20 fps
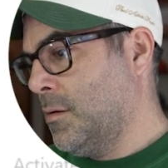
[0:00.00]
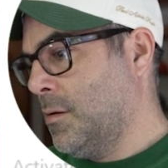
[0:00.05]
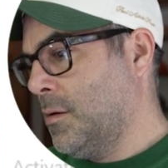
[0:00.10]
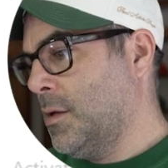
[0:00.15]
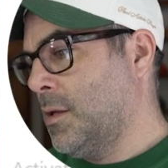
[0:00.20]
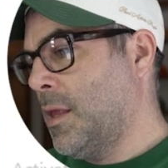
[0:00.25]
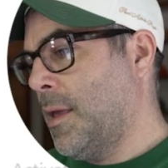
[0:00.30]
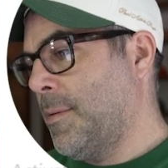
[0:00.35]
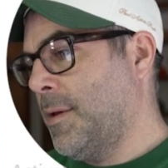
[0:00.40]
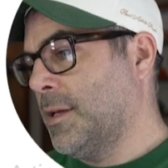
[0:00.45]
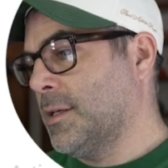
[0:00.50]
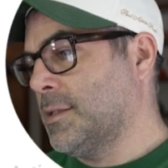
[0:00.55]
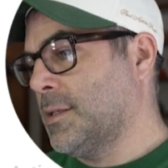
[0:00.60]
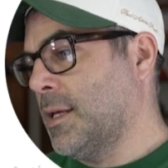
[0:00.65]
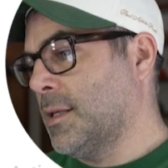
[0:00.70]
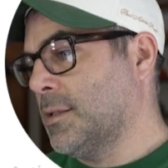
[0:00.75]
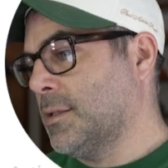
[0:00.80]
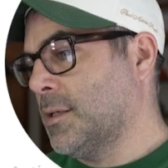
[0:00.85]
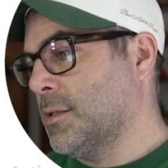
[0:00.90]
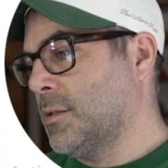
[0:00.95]
And that makes
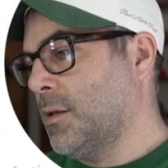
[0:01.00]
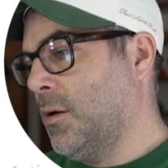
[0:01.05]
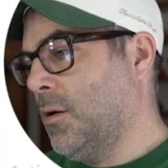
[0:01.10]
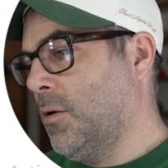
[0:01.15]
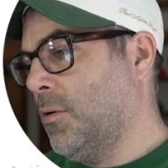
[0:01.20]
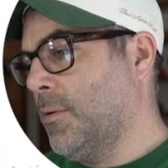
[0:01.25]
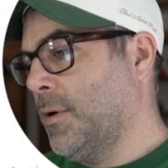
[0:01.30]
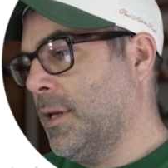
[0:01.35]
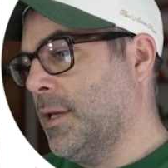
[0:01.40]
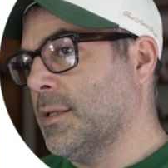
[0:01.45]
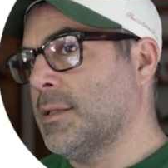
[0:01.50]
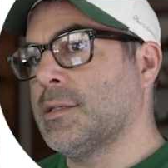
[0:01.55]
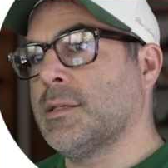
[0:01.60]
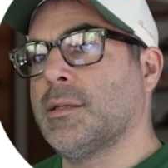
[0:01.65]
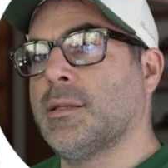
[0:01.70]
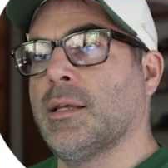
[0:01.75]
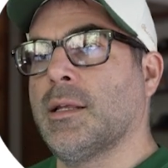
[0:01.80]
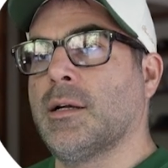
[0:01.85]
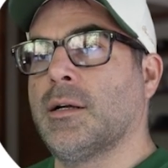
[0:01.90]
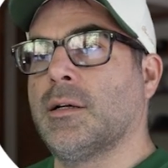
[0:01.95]
sense because the hallway gets
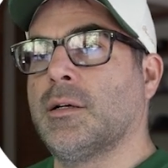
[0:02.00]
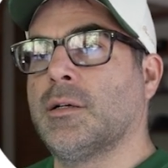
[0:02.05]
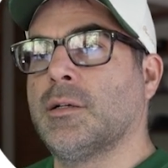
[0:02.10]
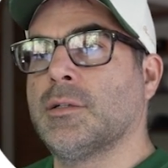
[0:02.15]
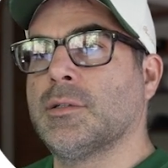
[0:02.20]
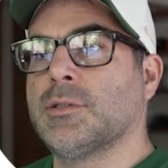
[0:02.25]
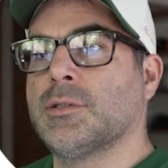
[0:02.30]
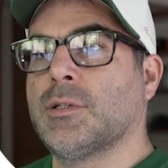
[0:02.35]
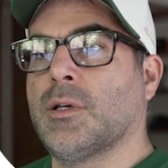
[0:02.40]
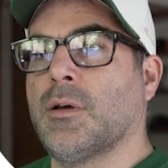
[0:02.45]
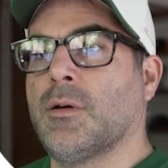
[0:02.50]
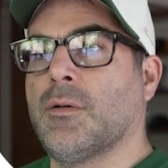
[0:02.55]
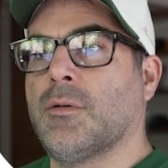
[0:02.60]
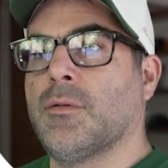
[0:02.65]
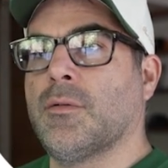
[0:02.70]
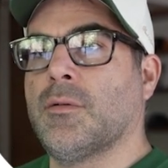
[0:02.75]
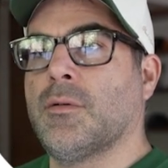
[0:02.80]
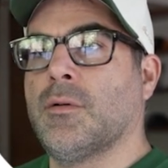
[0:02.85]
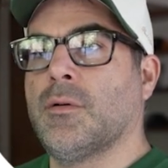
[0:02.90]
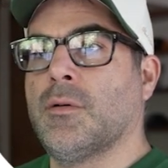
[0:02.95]
thinner.
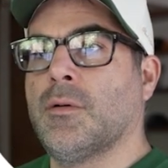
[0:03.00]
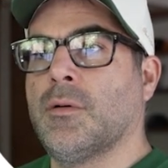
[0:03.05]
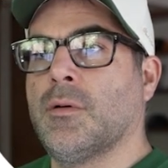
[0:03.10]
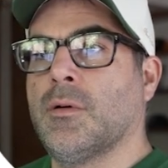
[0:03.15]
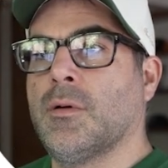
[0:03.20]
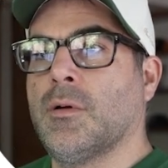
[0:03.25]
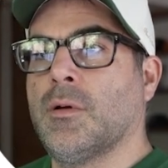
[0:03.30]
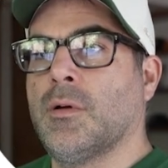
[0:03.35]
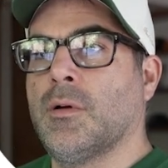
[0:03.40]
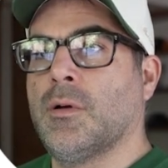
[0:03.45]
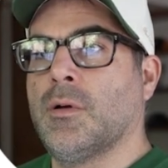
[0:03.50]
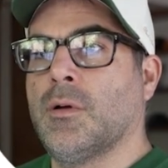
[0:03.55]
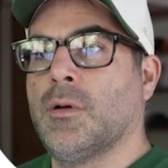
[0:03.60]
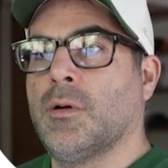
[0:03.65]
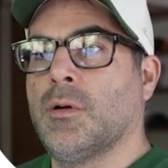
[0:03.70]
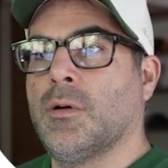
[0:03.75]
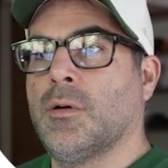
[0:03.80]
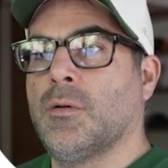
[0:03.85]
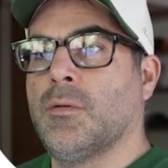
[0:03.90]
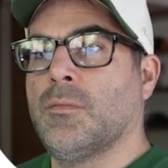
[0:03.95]
So
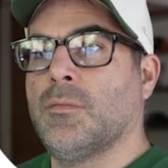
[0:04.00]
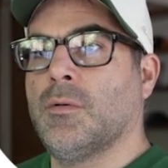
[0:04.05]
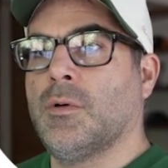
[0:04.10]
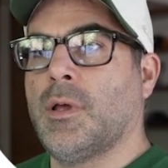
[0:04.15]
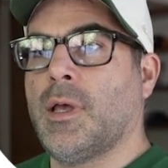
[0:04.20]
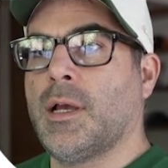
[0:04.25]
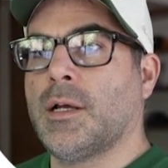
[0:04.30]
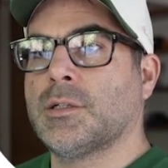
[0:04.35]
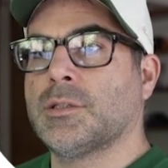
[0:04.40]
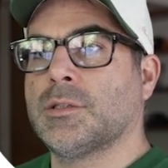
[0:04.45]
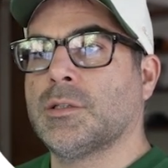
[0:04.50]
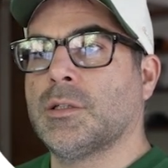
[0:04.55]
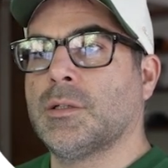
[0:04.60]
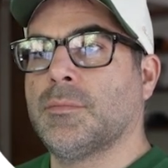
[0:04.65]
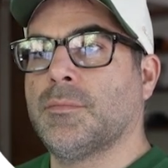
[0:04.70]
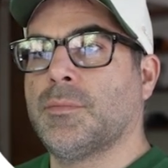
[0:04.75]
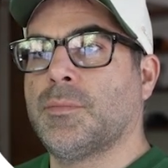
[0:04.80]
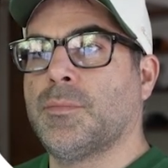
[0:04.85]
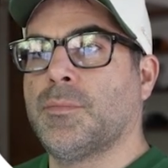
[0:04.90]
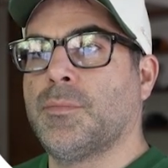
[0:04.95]
we'll
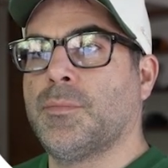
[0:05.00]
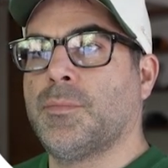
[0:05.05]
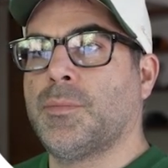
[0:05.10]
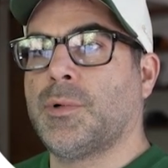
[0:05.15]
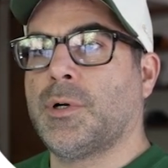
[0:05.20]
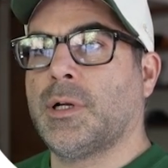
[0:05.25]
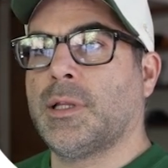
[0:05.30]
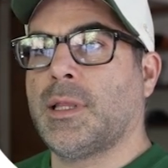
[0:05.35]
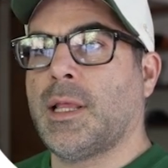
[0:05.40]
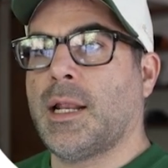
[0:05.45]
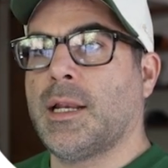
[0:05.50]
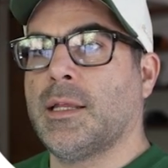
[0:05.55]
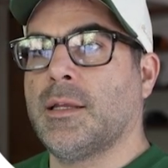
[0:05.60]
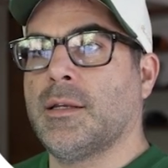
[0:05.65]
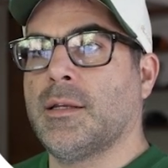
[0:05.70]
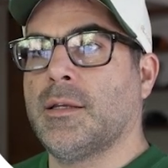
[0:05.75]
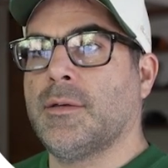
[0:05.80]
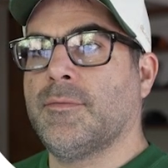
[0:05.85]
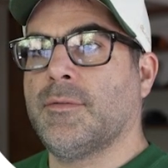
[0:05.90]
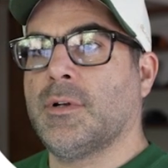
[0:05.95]
actually bring that
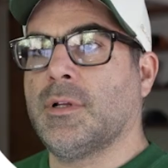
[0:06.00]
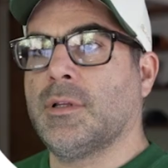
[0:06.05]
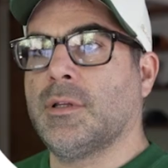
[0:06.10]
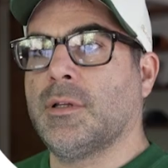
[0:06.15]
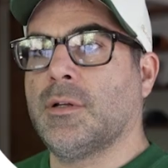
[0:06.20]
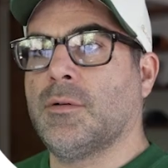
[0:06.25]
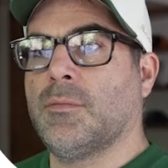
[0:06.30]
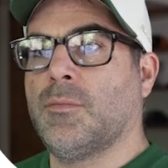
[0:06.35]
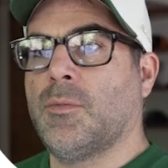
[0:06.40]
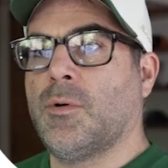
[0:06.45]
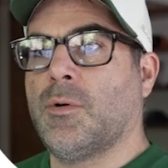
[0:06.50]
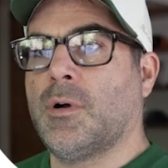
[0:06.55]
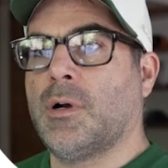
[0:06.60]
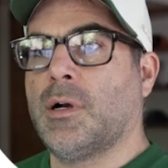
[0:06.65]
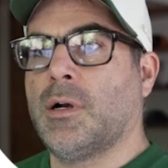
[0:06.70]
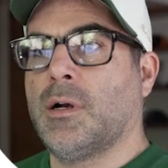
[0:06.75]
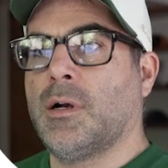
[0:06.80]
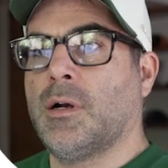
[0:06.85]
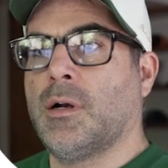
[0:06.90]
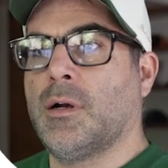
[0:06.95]
in even a little
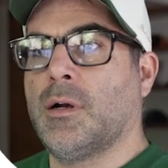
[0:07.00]
more.